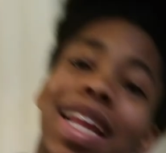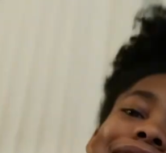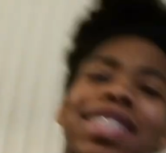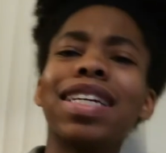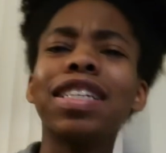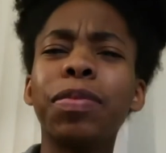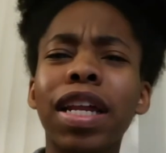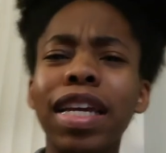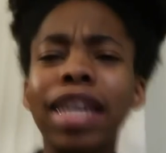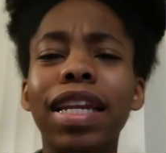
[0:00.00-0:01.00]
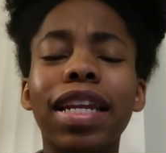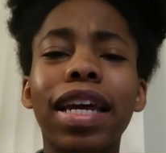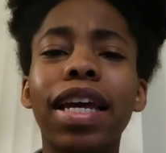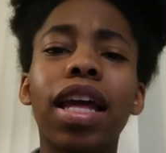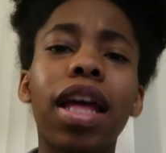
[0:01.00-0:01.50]
I guess that is what I eat
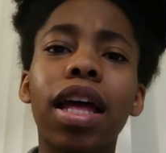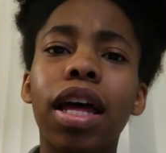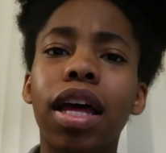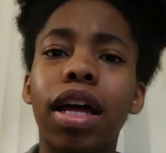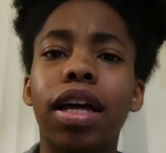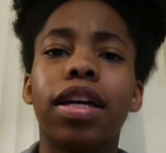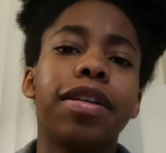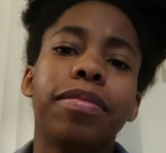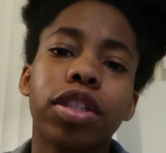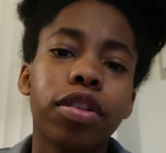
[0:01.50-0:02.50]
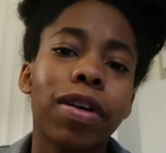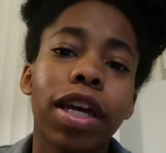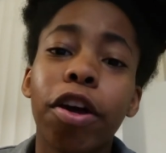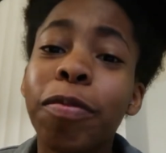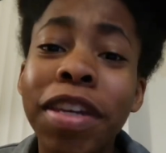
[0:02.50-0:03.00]
today. So I
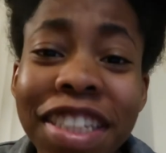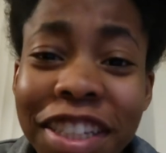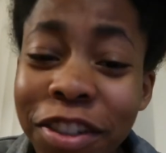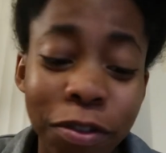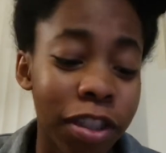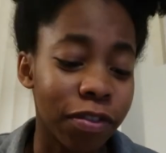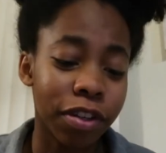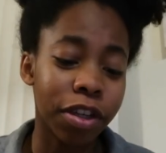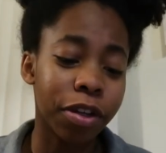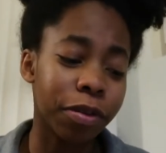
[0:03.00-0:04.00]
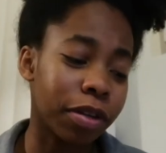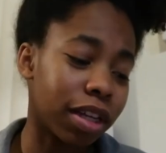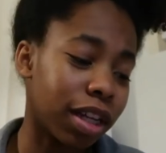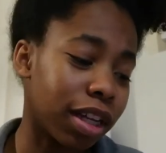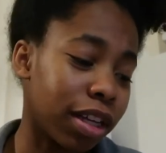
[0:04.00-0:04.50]
hope you guys can enjoy this video.
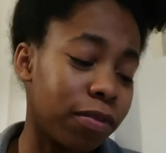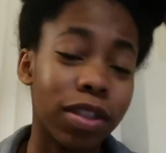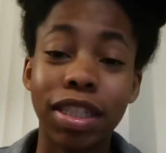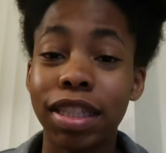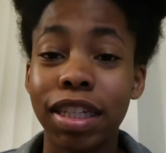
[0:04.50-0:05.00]
If you guys